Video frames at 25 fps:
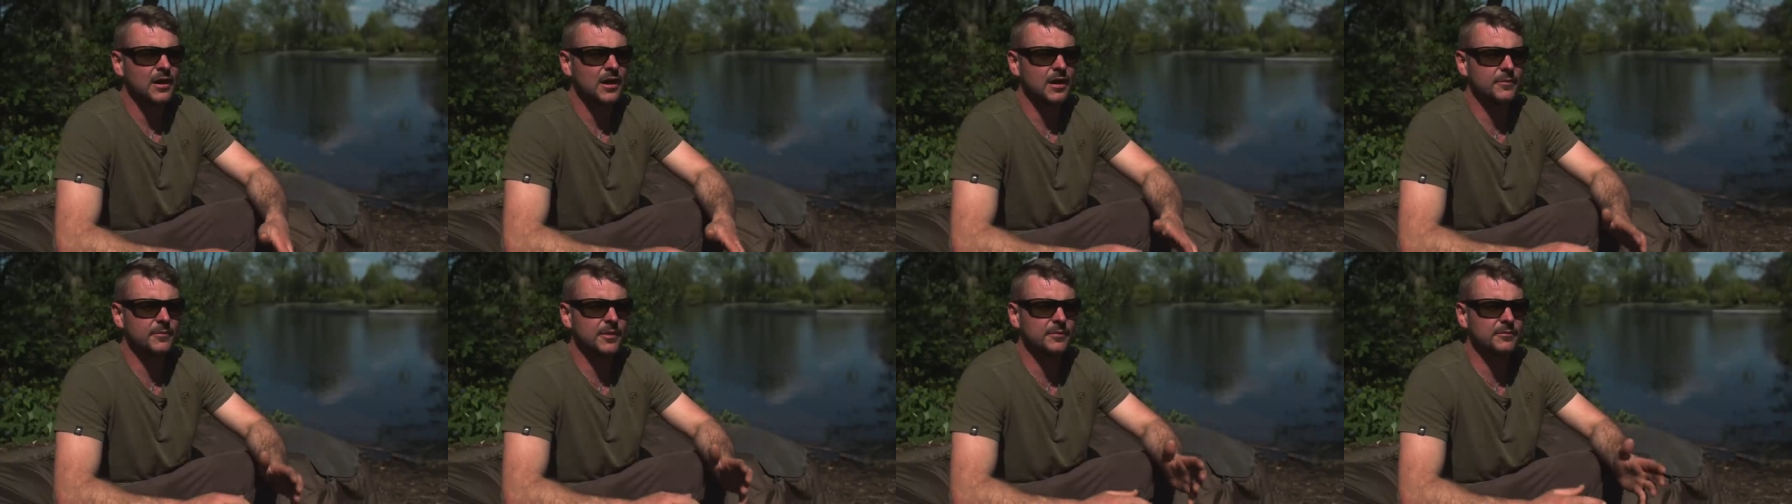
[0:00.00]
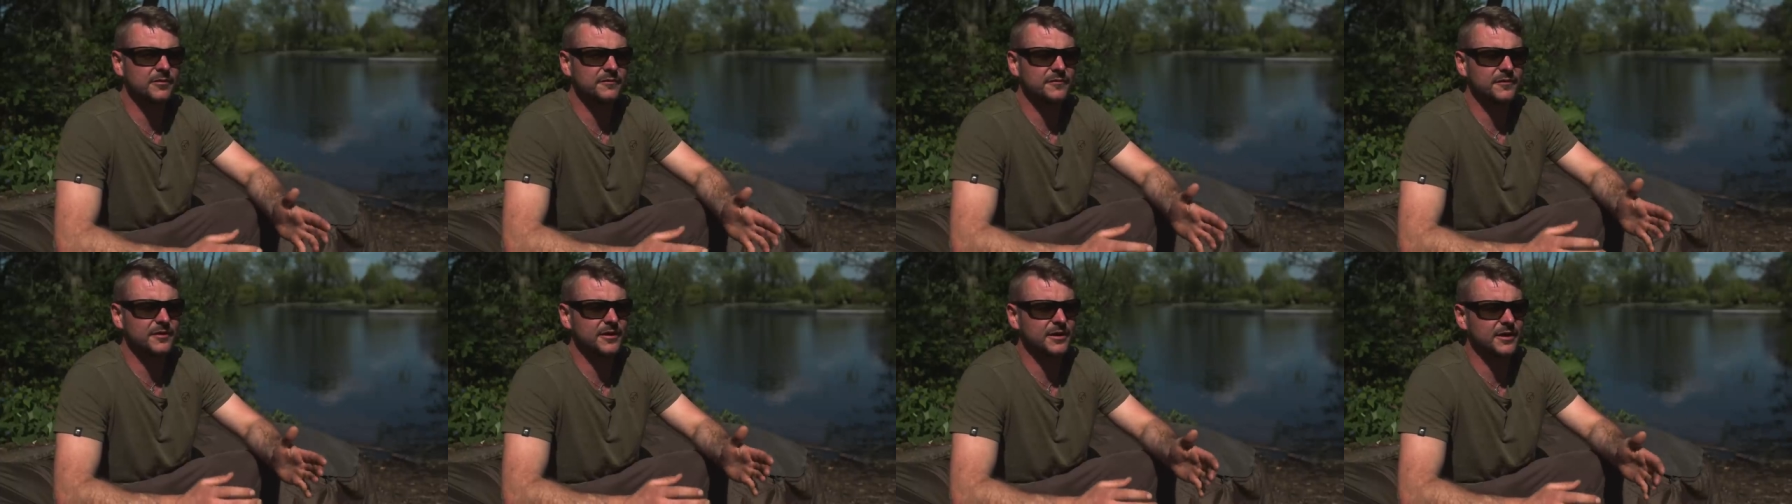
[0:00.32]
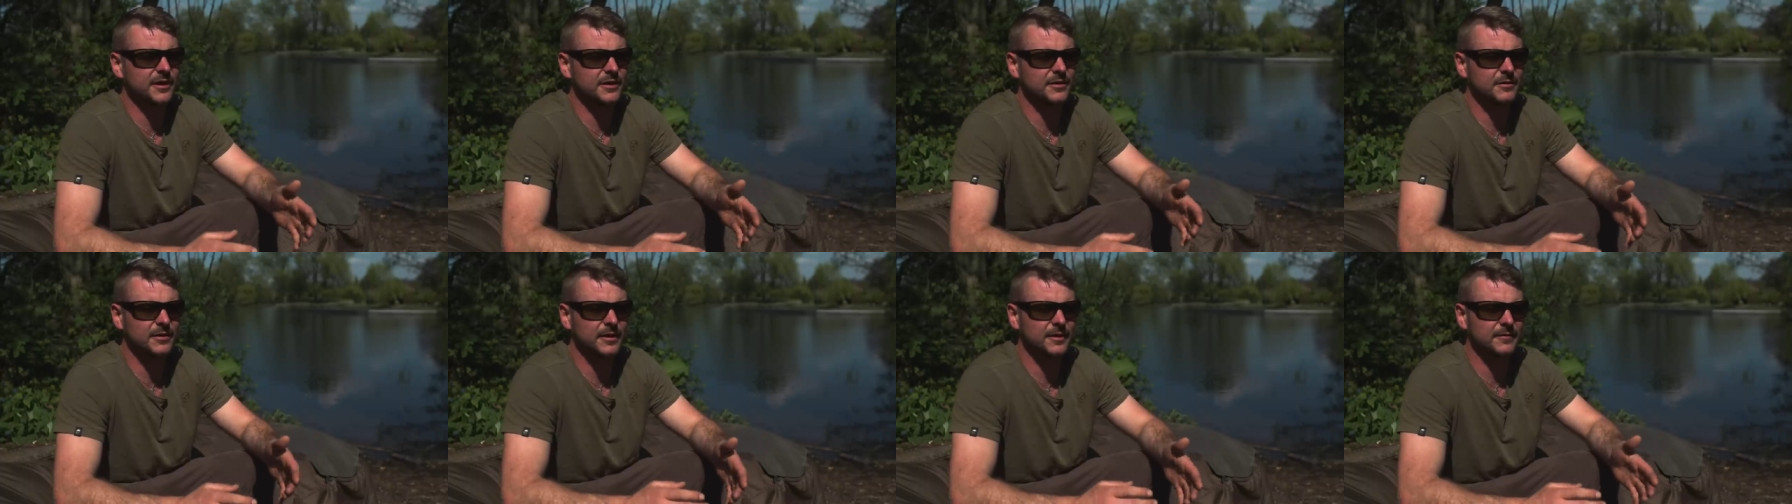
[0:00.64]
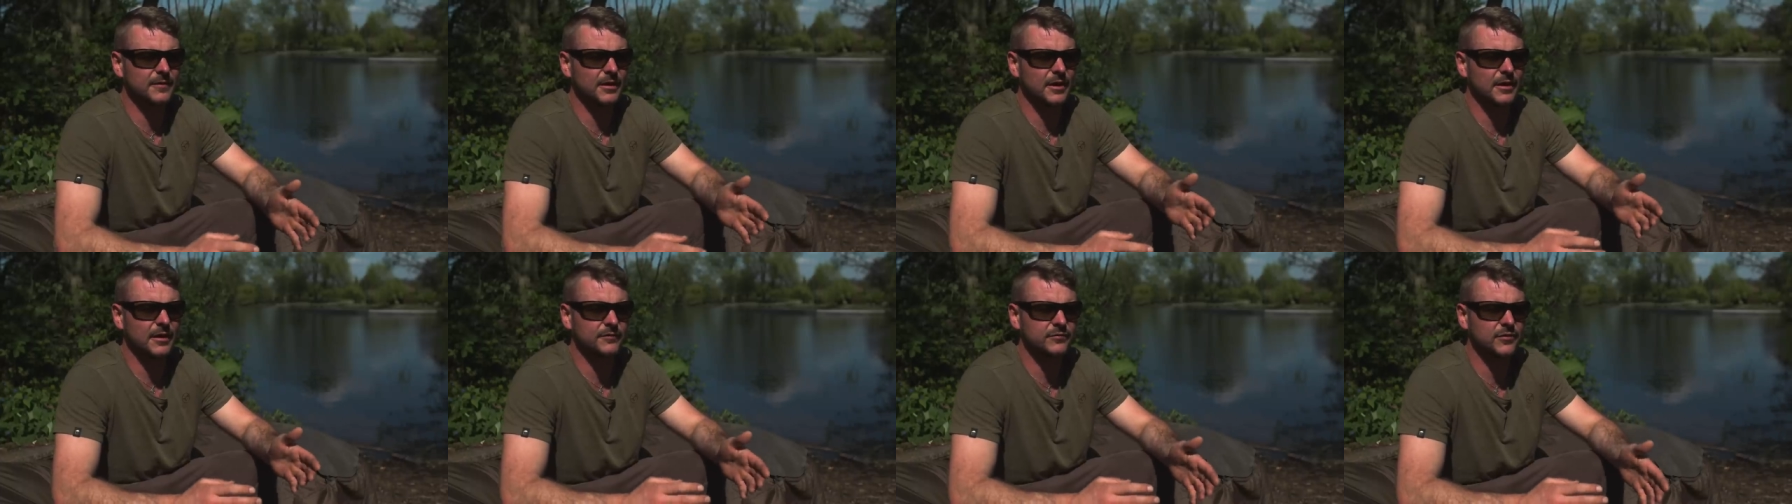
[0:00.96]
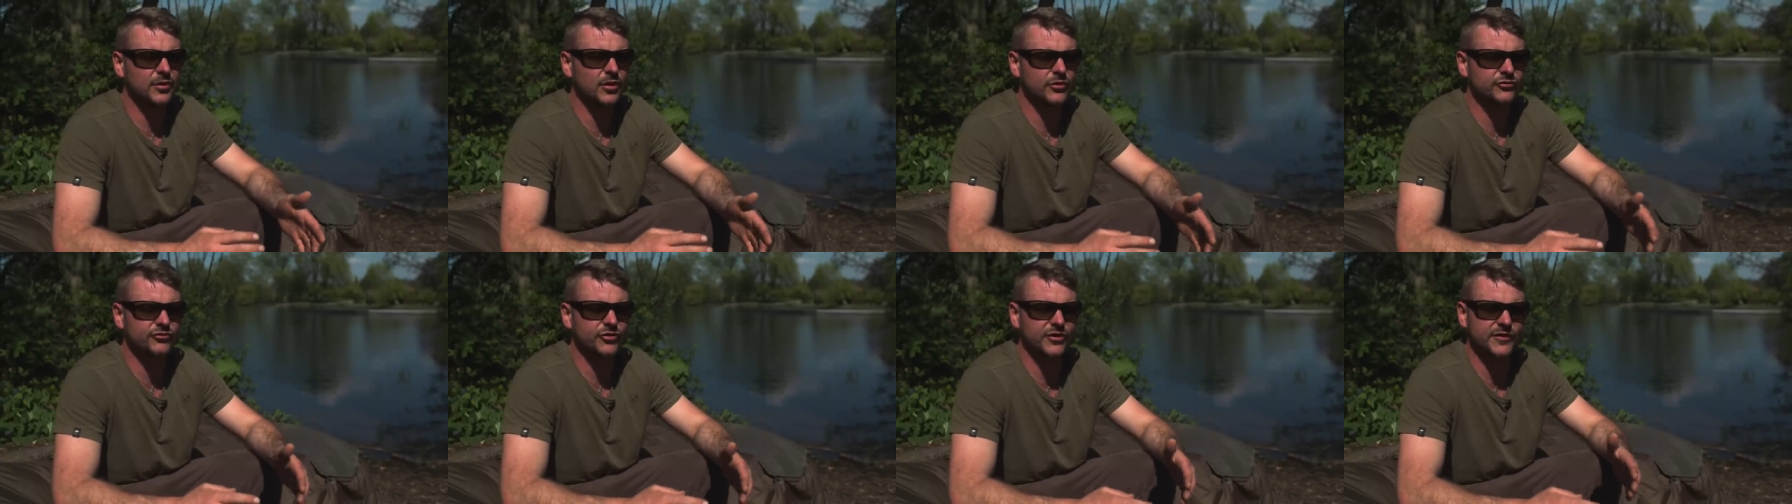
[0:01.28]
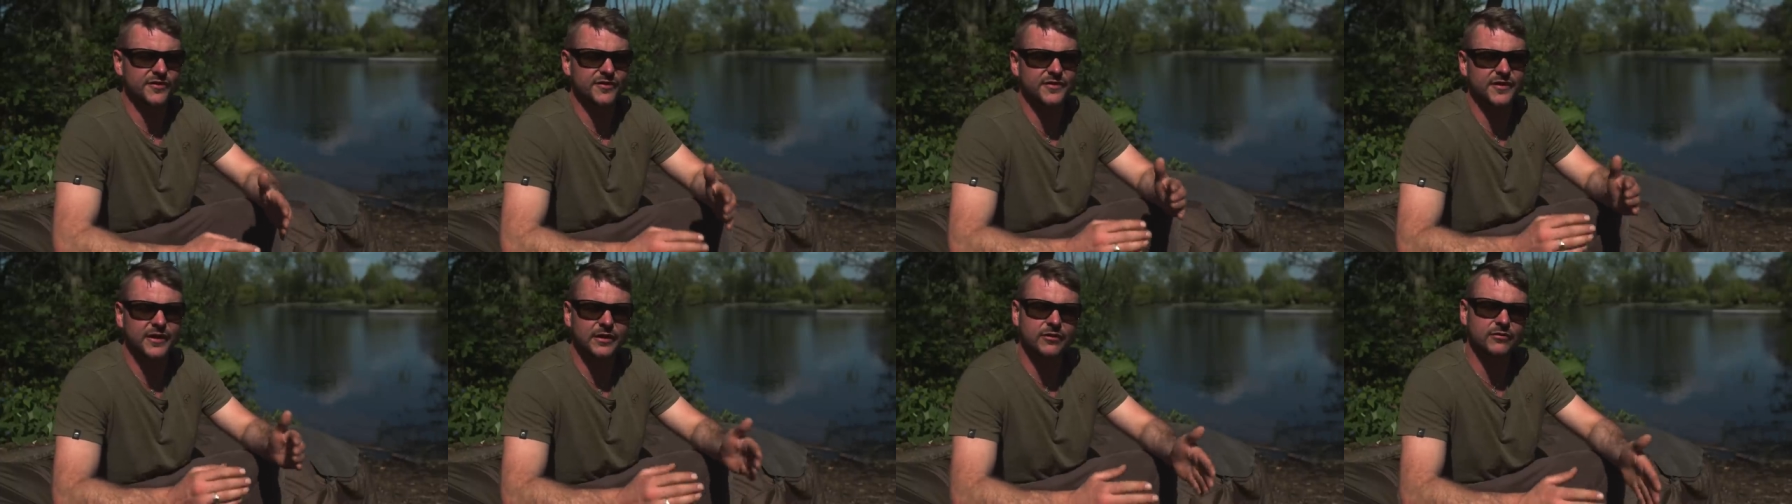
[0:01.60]
I remember thinking I've got to try
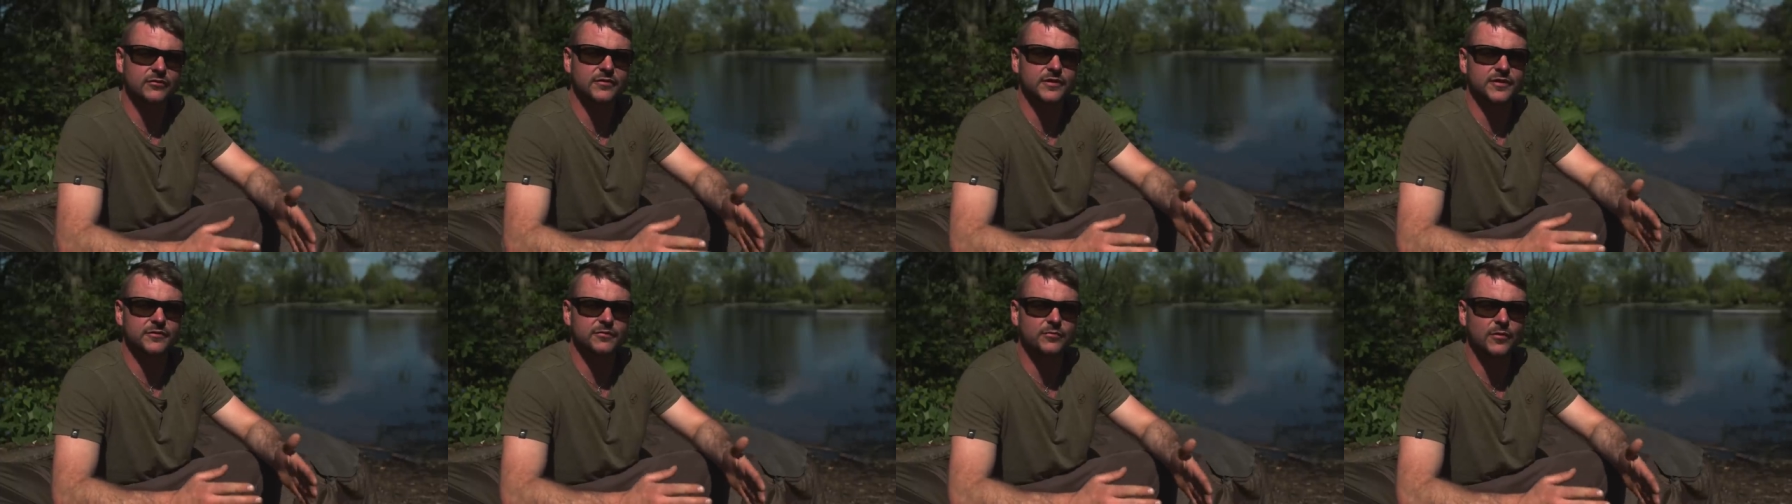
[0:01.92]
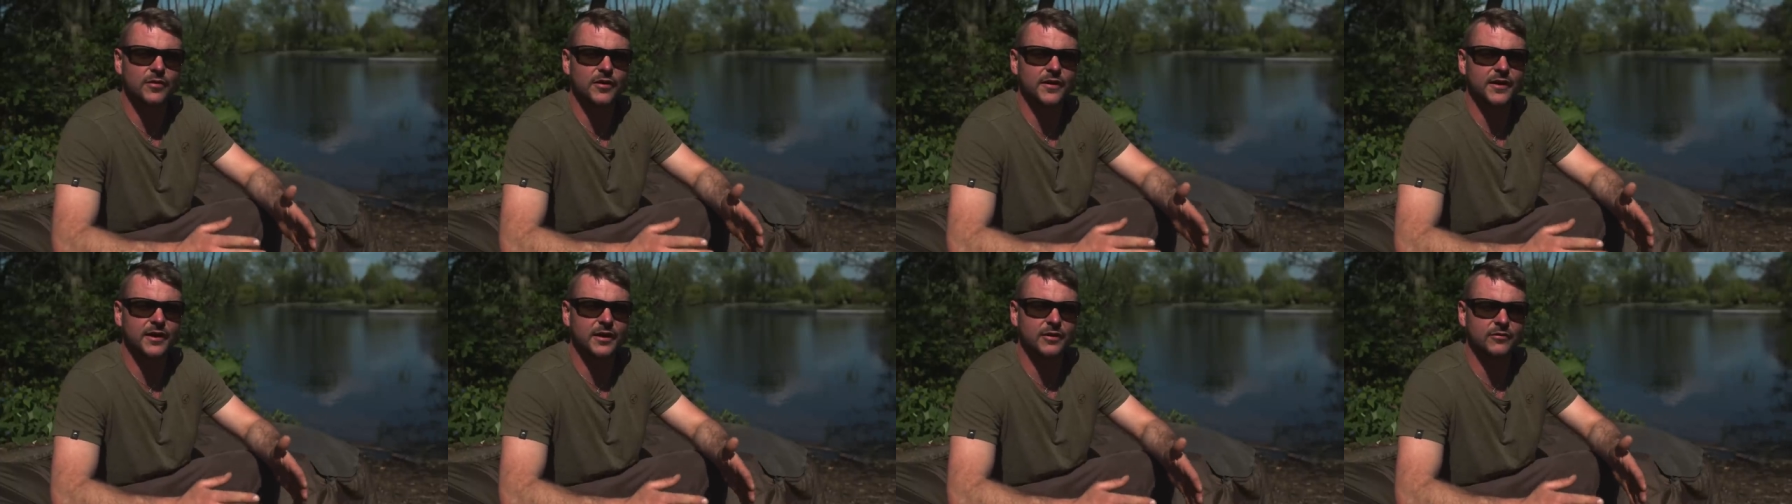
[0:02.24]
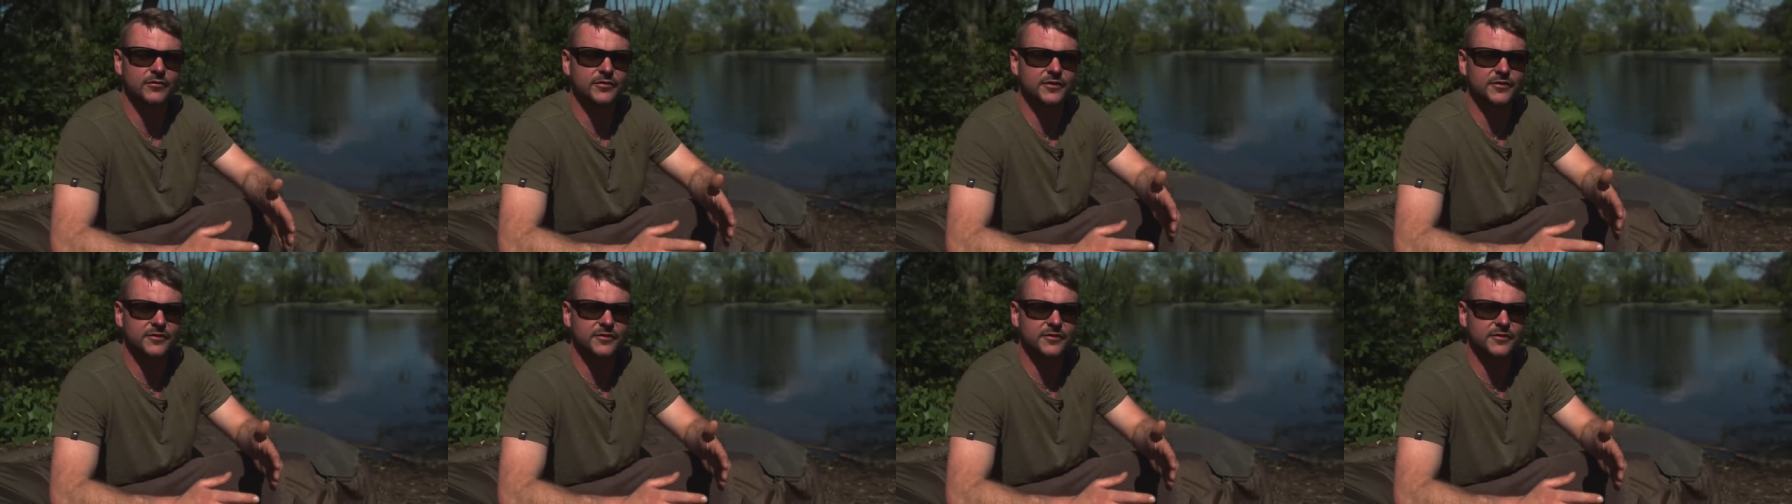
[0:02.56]
and single this one out.